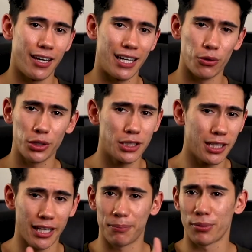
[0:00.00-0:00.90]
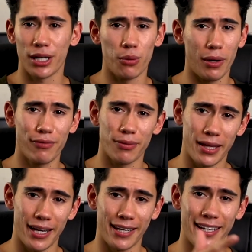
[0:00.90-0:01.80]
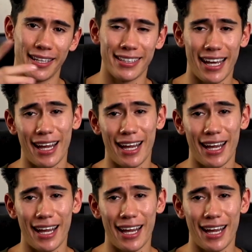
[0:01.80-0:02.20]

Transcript: In order to like break away from that and